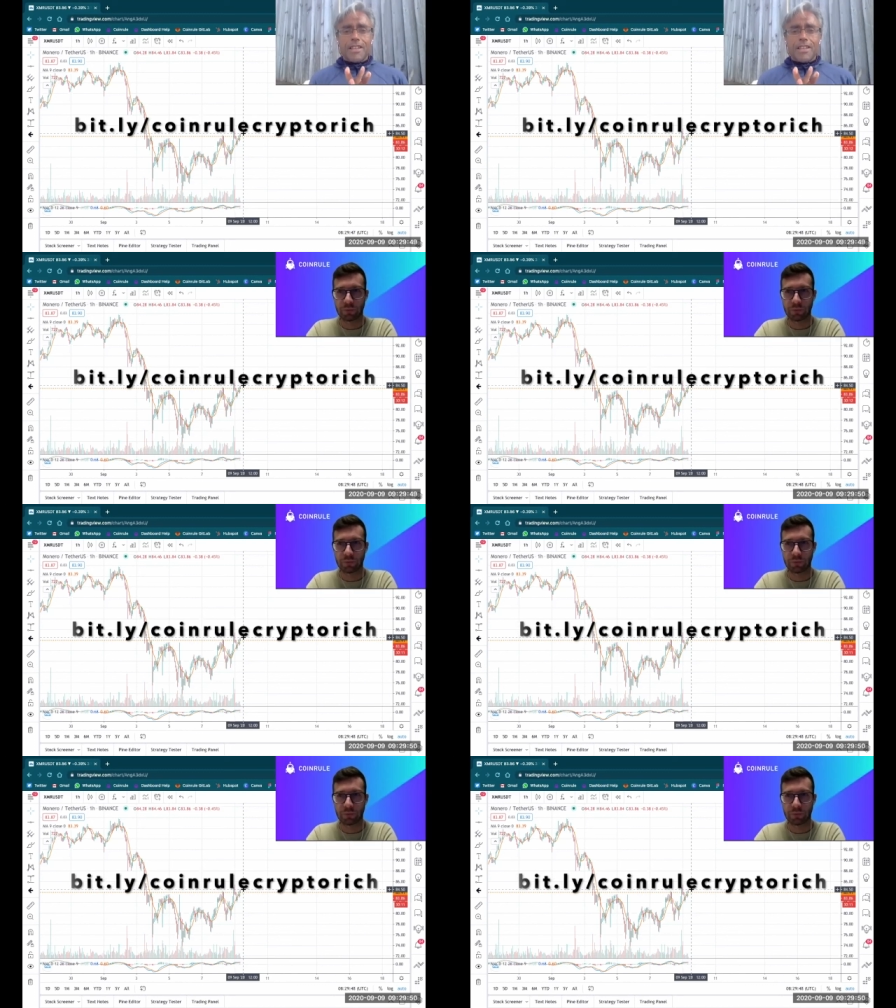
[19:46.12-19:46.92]
Thank you
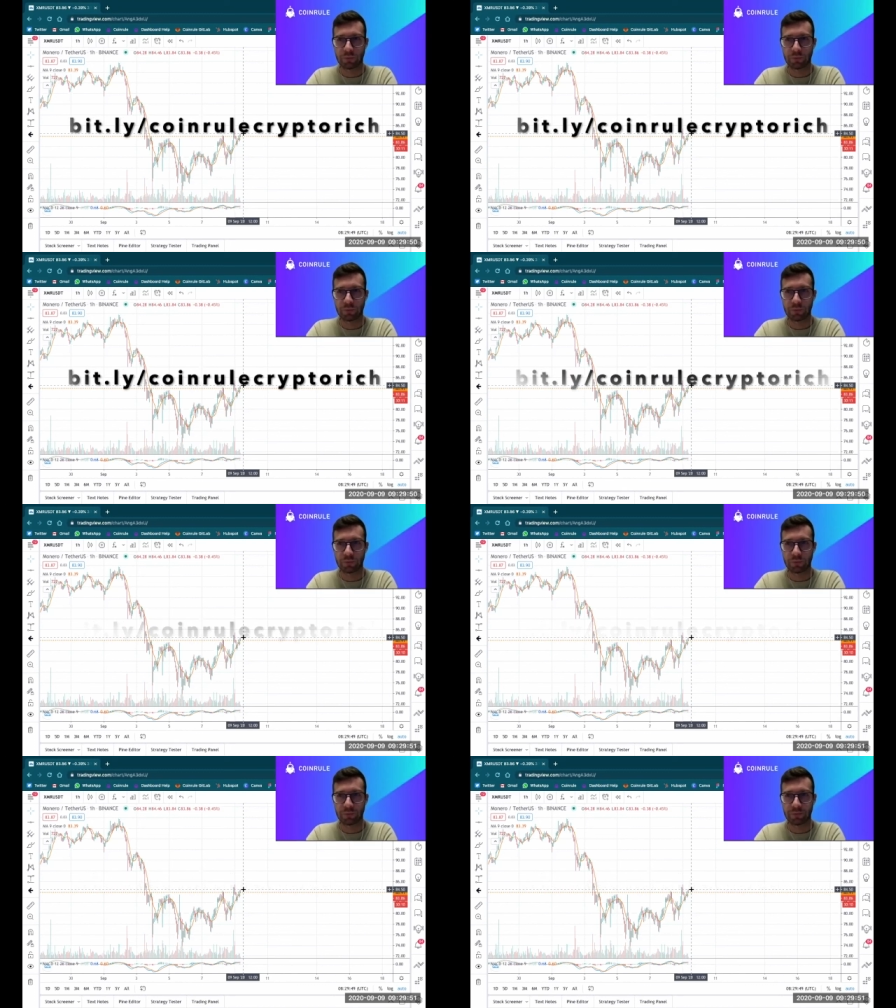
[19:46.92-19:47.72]
so much. And
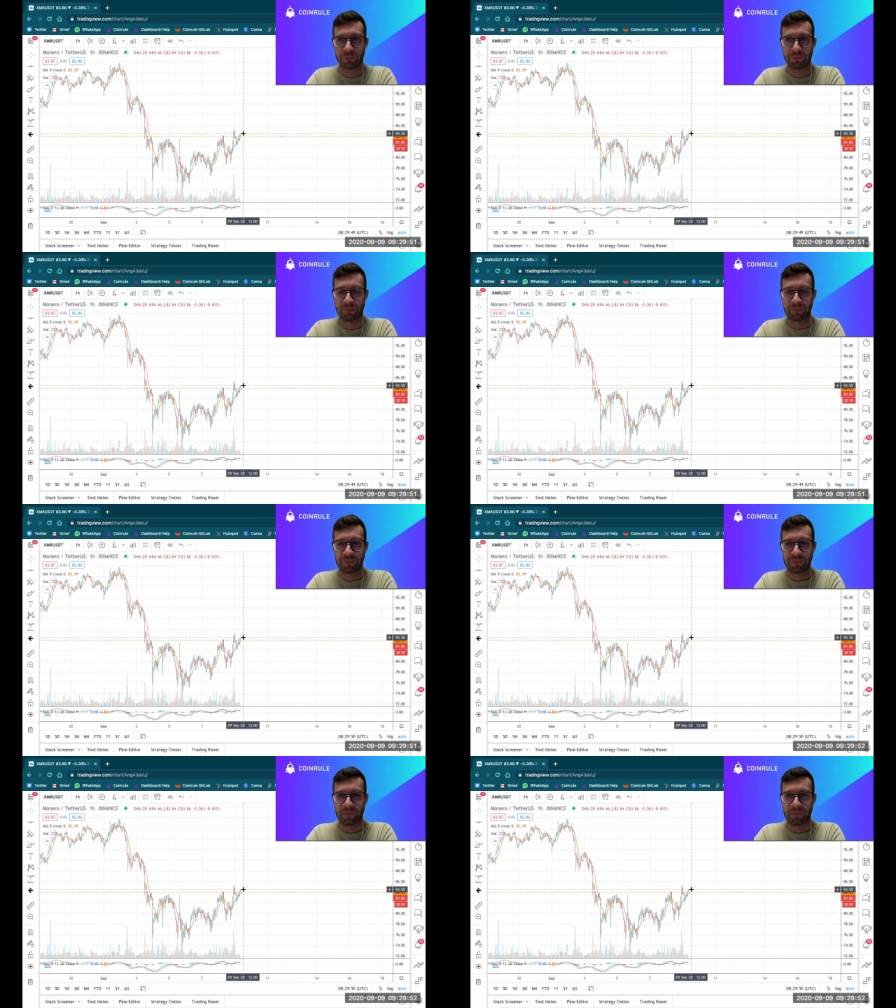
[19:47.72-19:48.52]
between now and when I see you
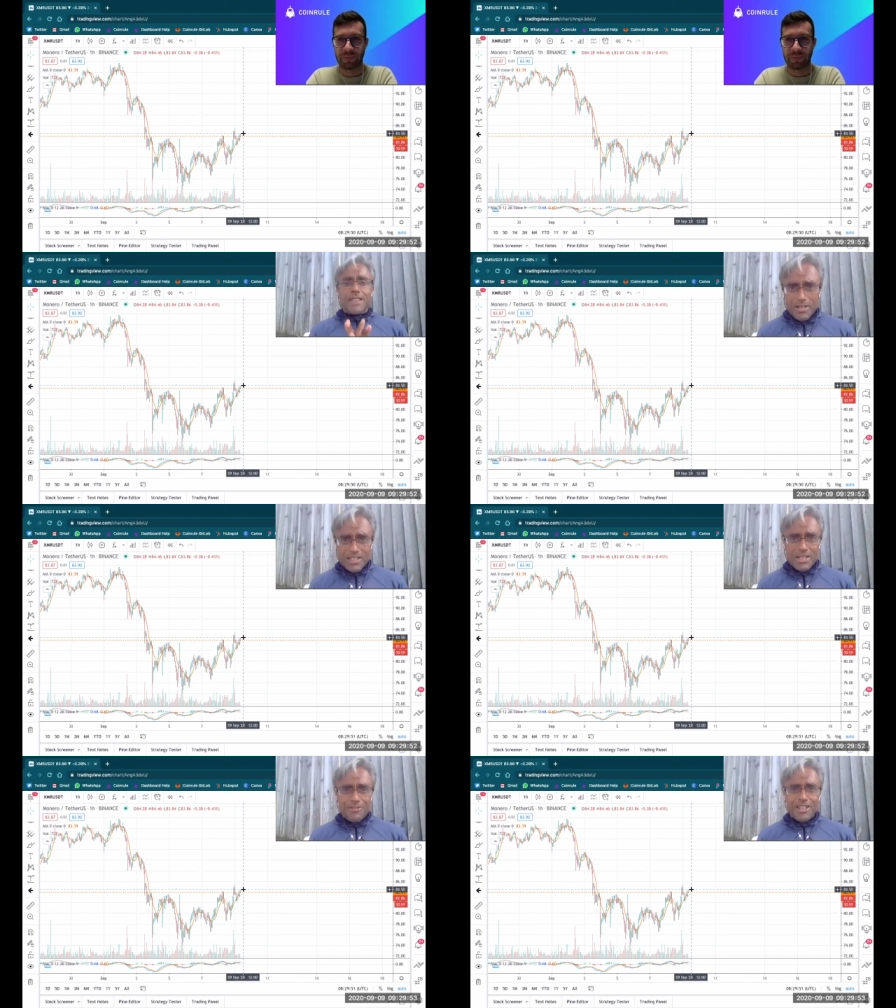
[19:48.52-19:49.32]
next, please
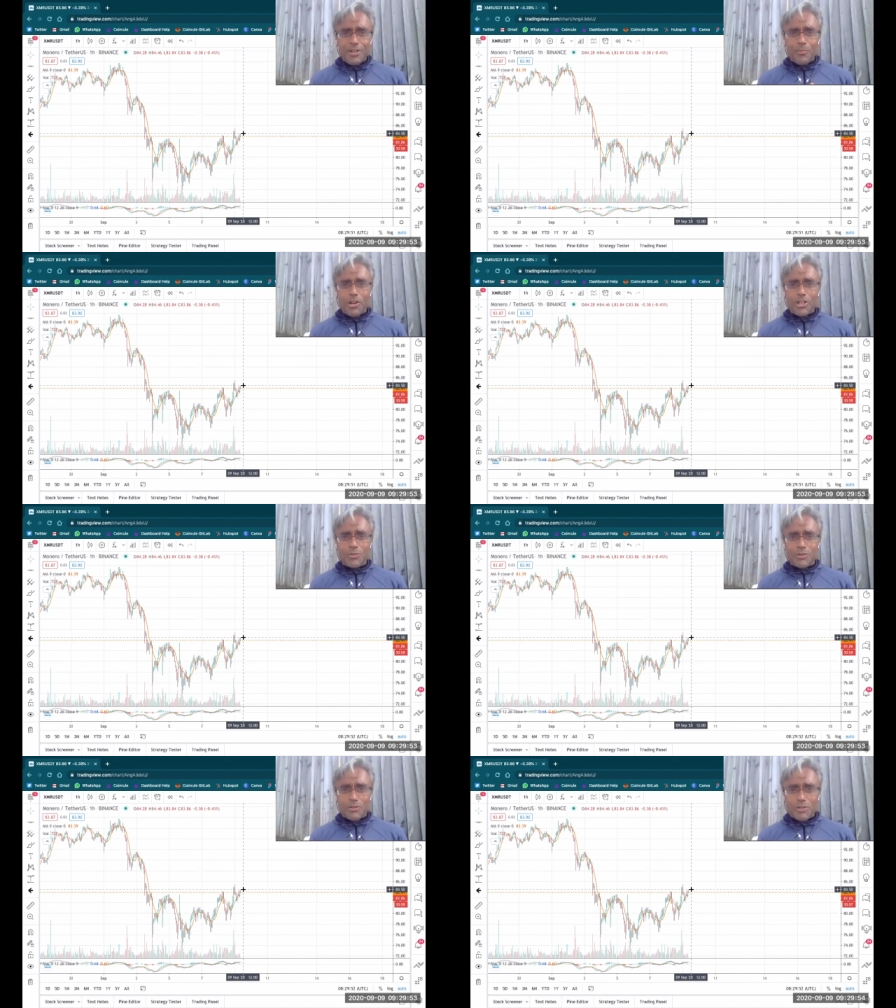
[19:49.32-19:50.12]
keep filling your pockets with
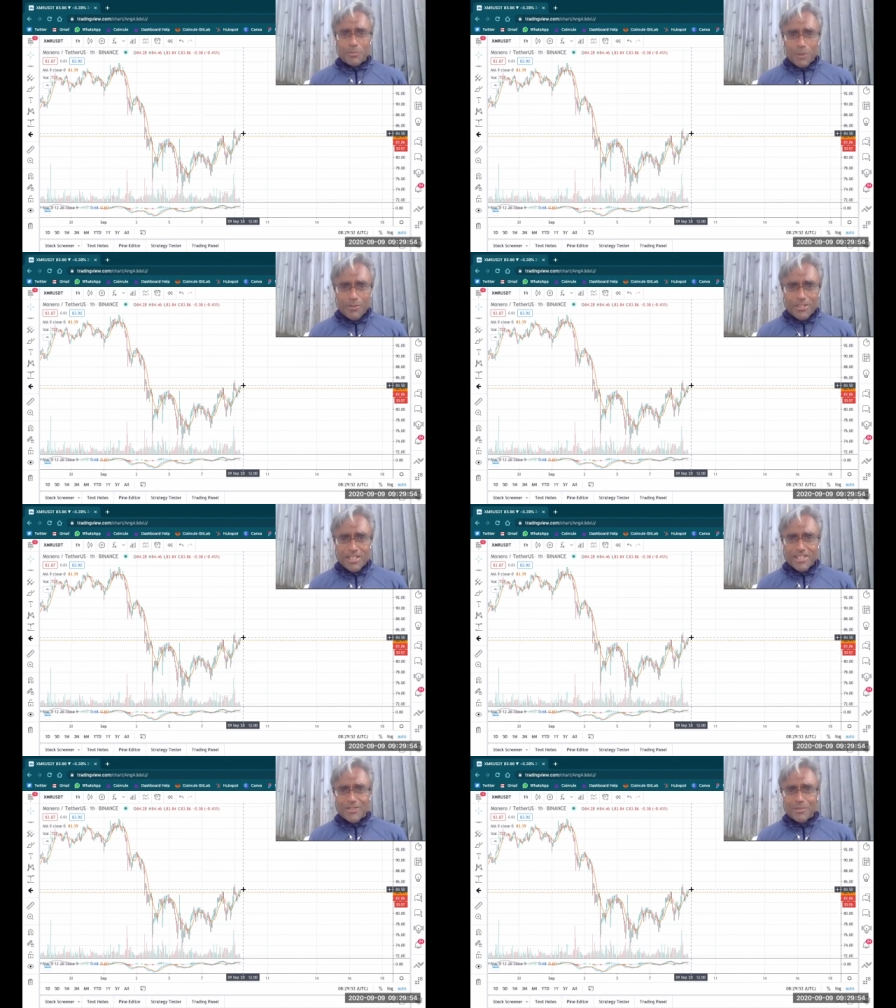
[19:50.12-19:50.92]
crypto profits. This
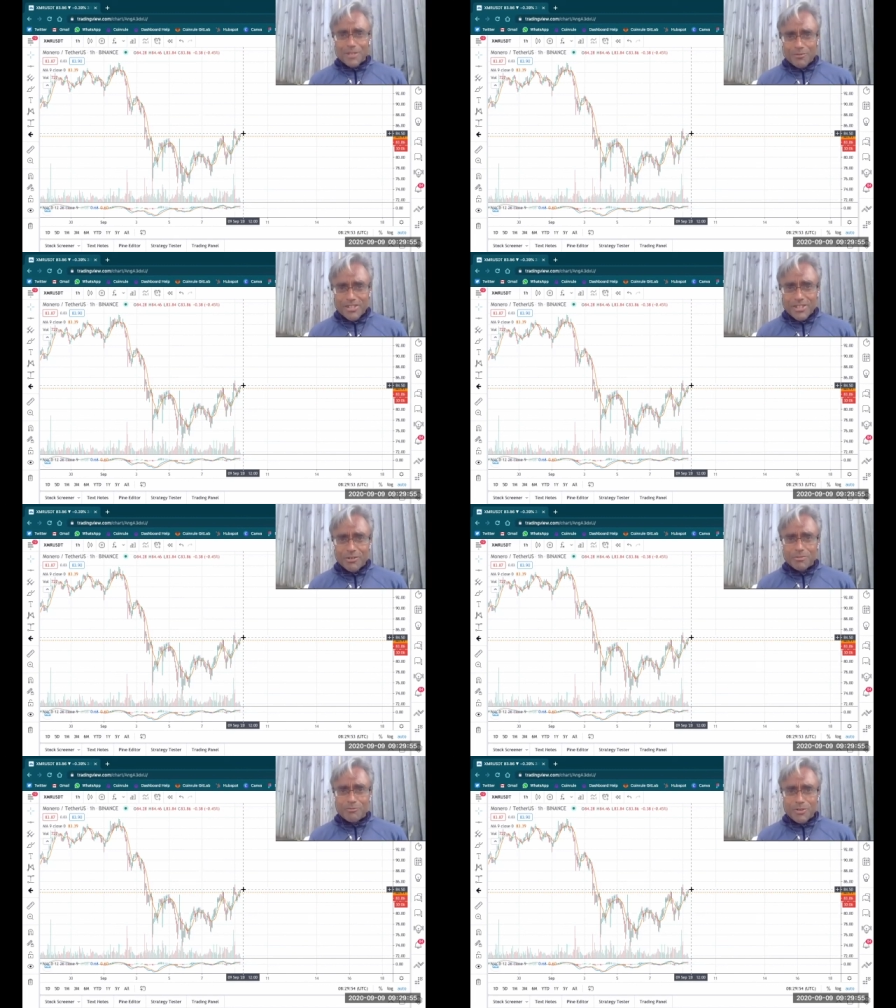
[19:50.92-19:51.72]
is Crypto Rich and
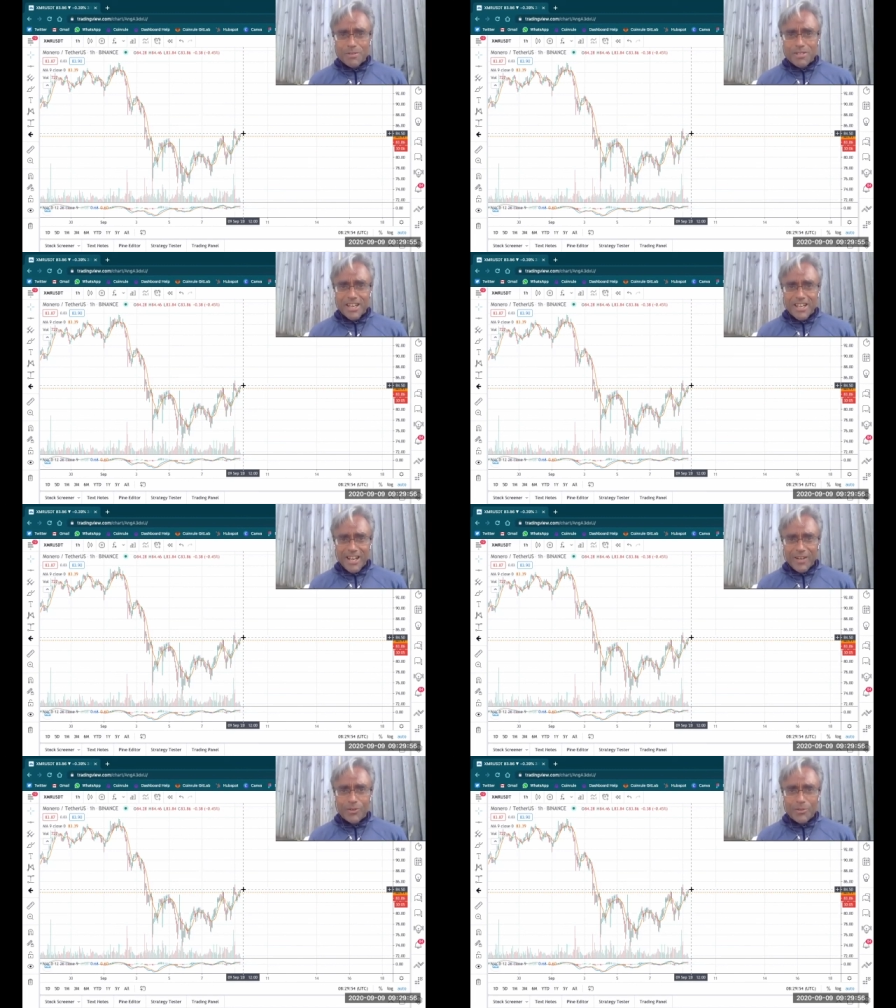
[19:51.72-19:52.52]
Crypto Ruben signing out.
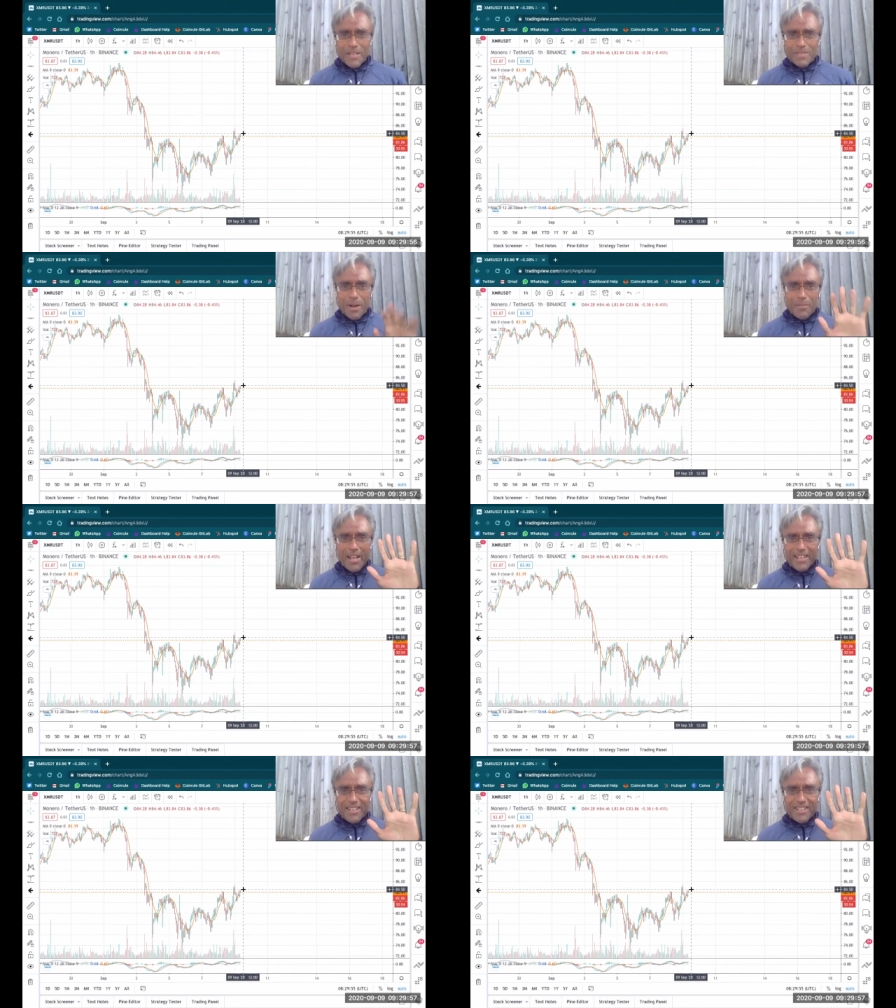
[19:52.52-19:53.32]
All the best. Bye-bye.
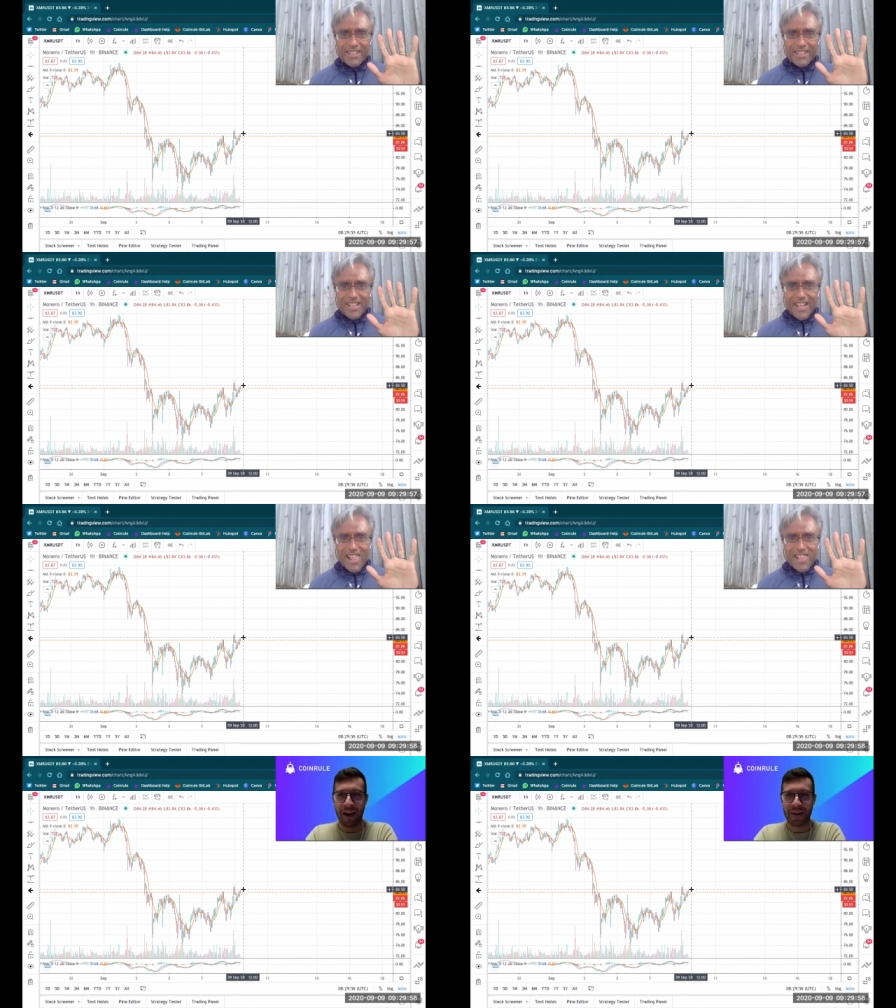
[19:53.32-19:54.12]

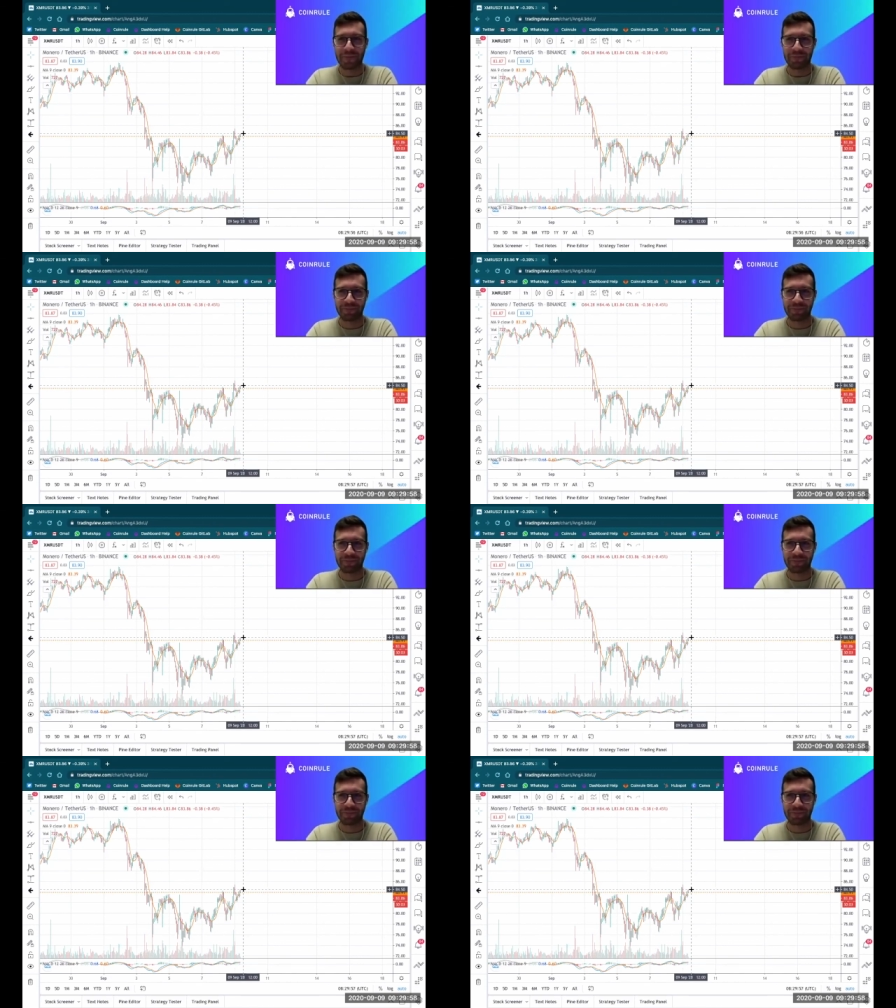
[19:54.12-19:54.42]
Bye. -bye. Bye.